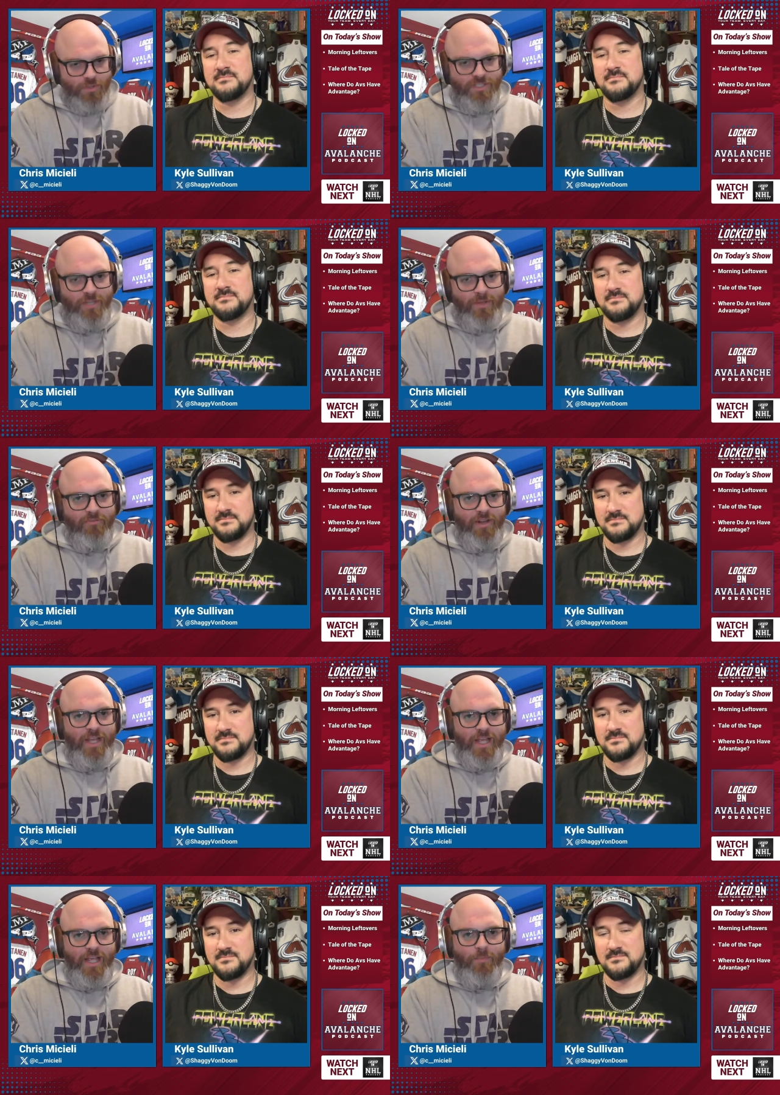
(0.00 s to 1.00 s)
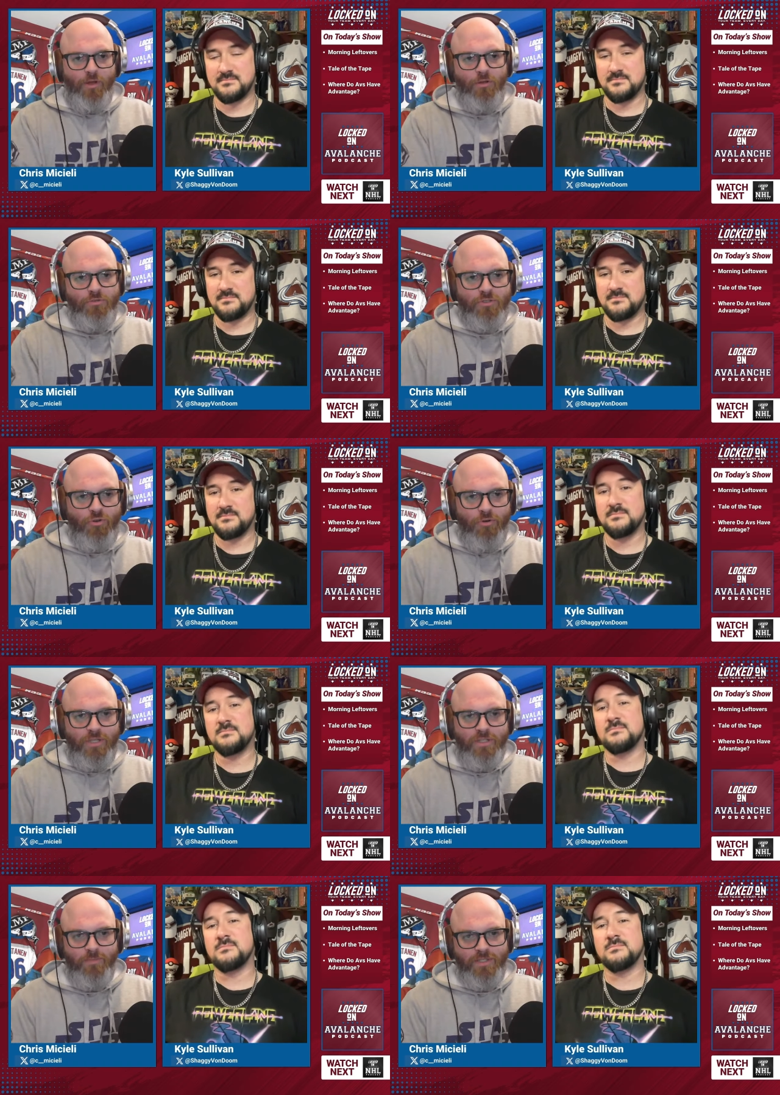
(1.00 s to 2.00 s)
Speaker 1: your team every day. I'm your host,
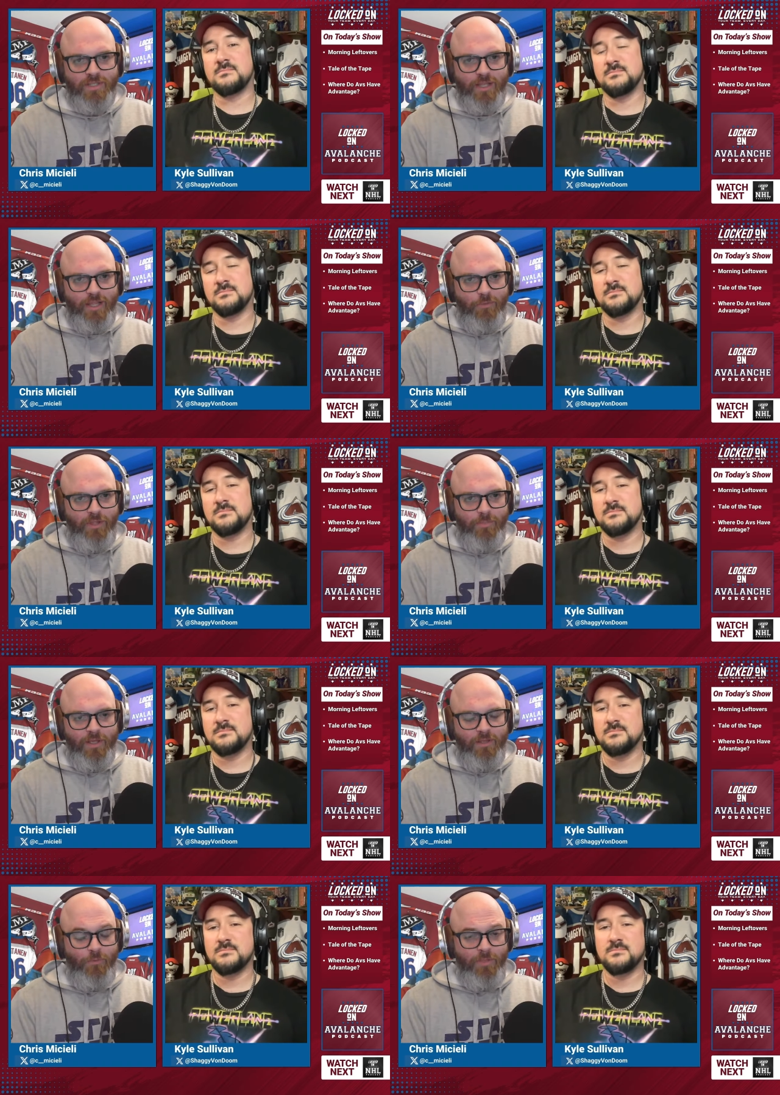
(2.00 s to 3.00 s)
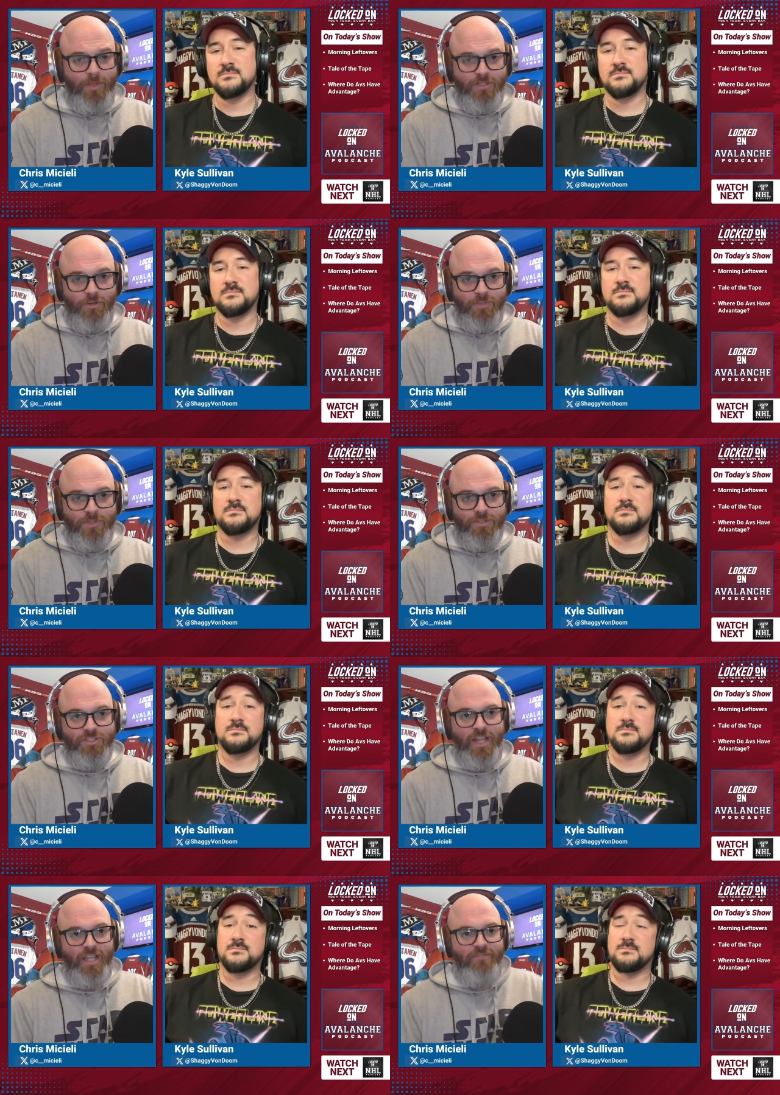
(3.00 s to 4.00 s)
Chris Maselli. With me, with me as always, Mr.
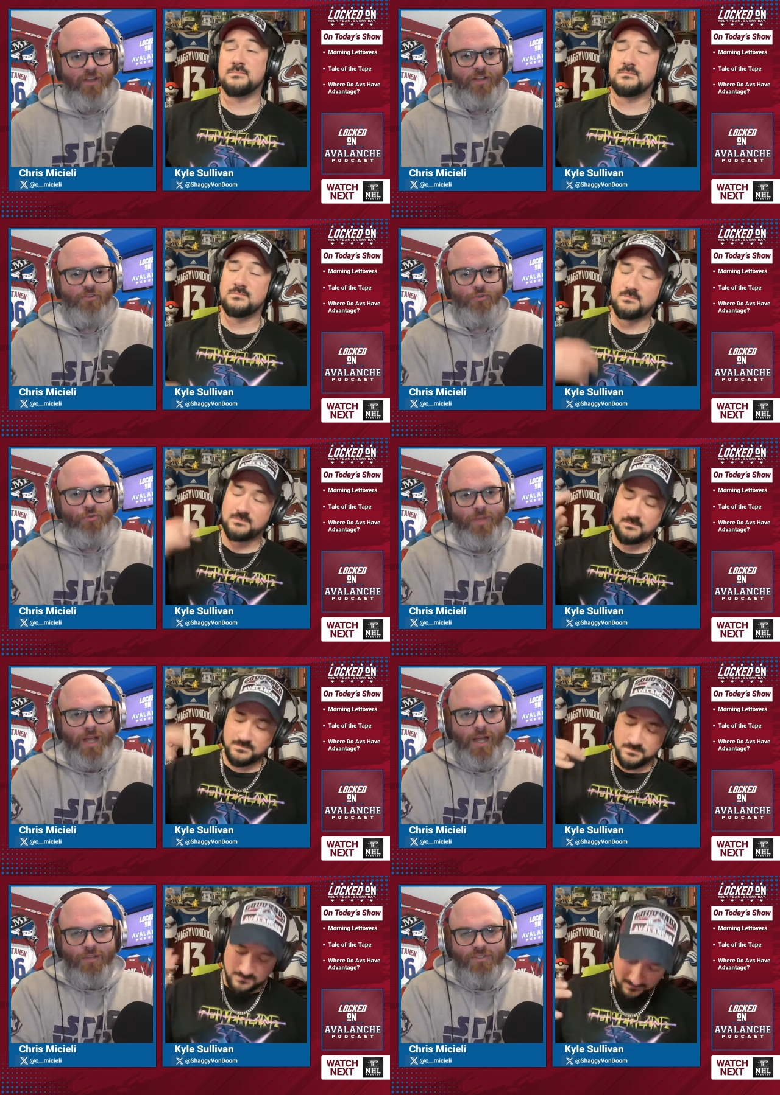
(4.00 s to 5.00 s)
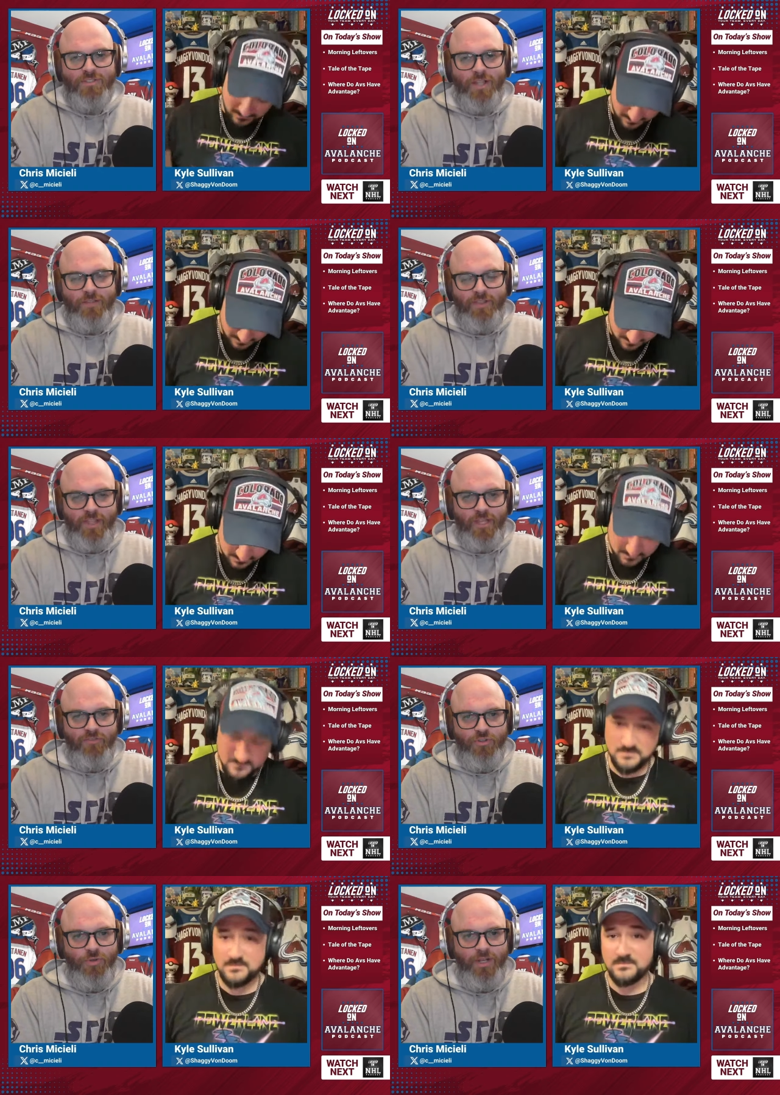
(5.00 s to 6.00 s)
Shaggy Von Doom, Kyle Sullivan. Thank you
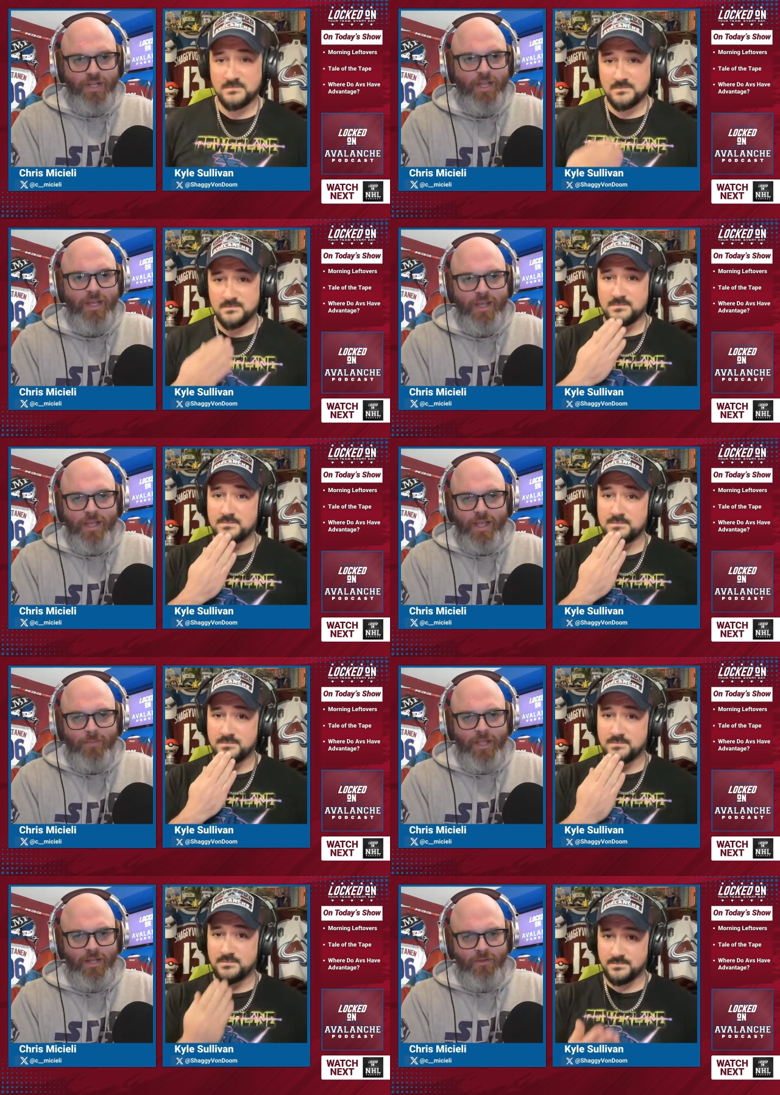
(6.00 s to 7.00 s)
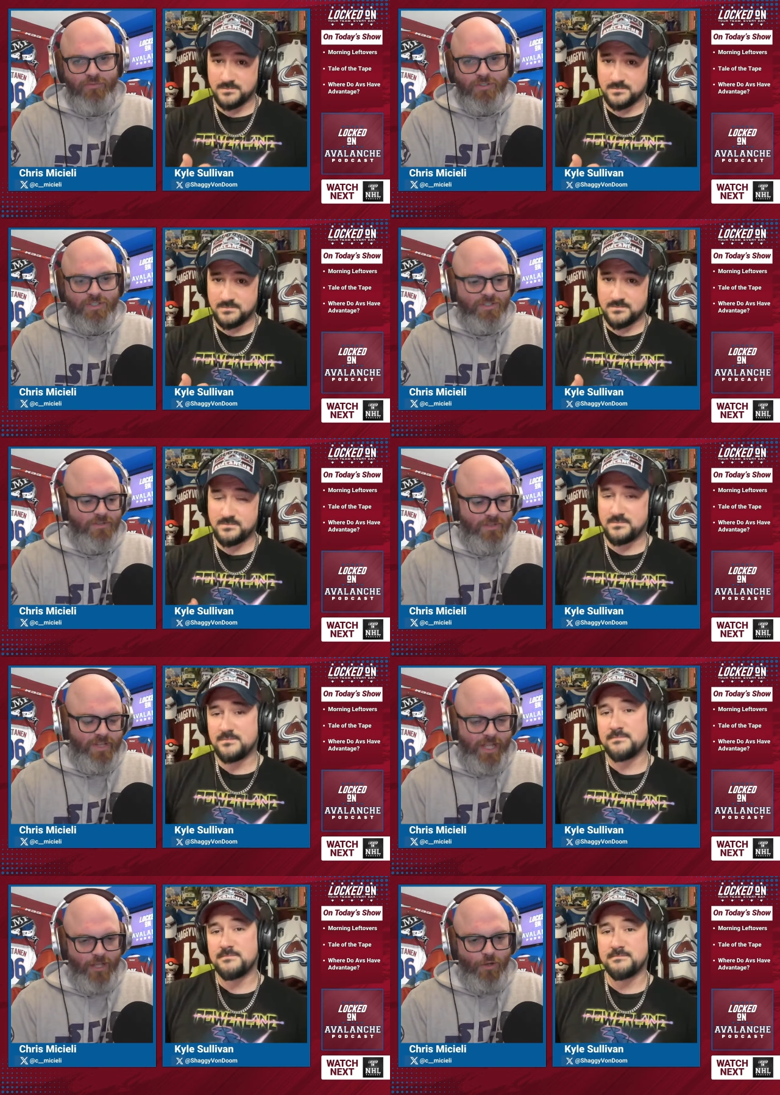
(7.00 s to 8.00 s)
for tuning in and making it your first listen of the
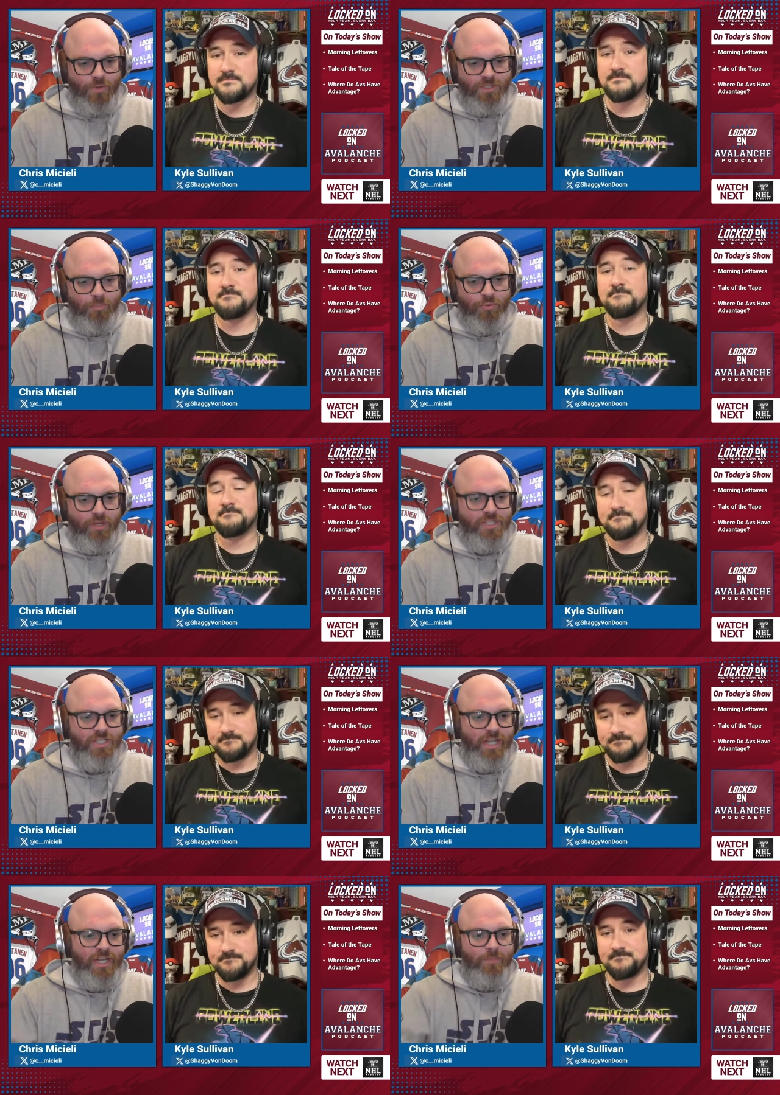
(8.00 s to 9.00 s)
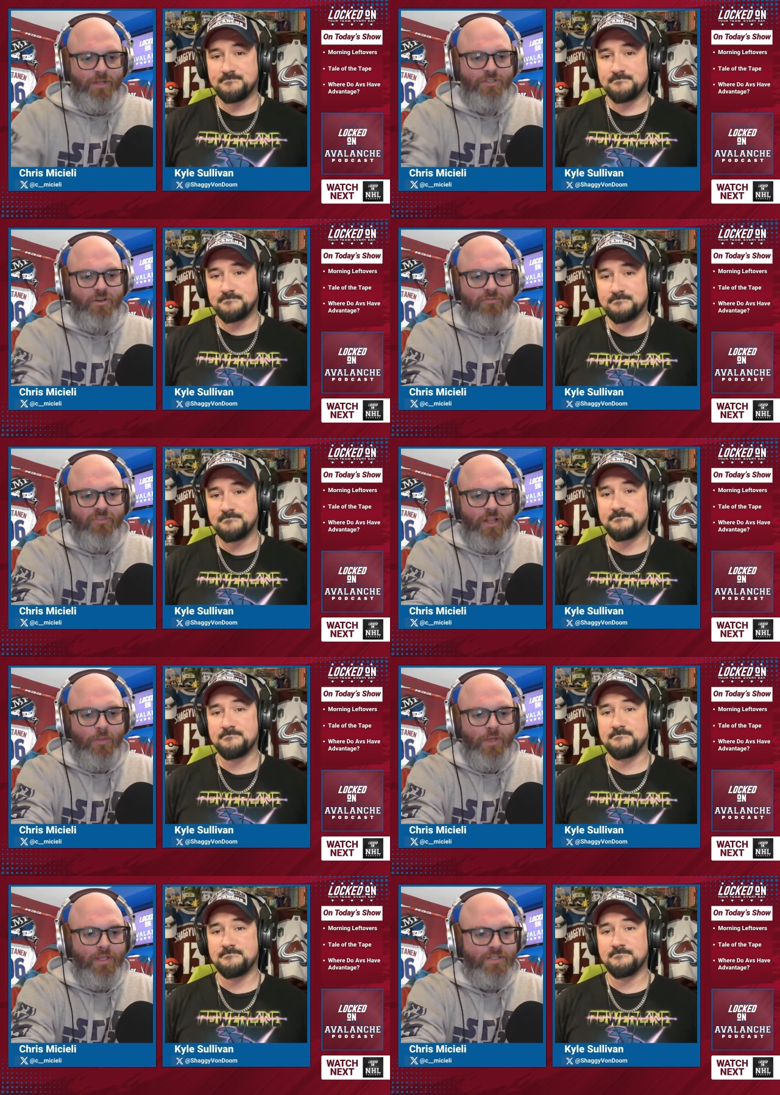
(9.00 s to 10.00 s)
day. Always appreciated. Make sure you're
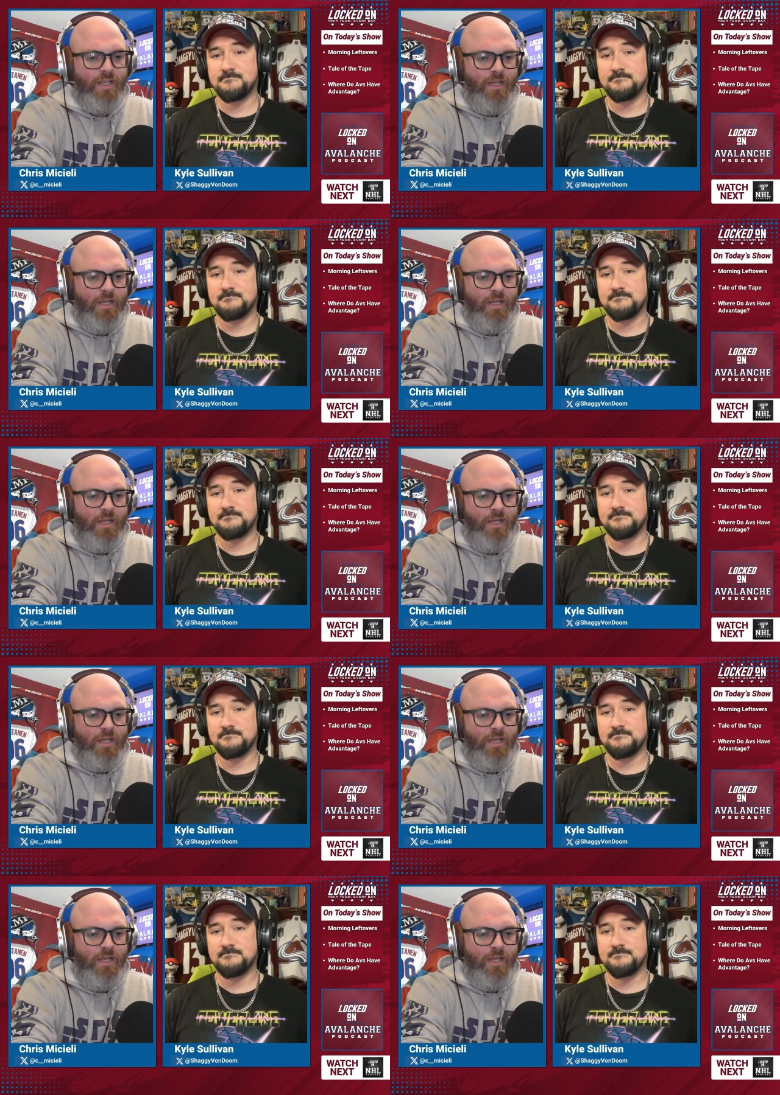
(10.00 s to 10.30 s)
following us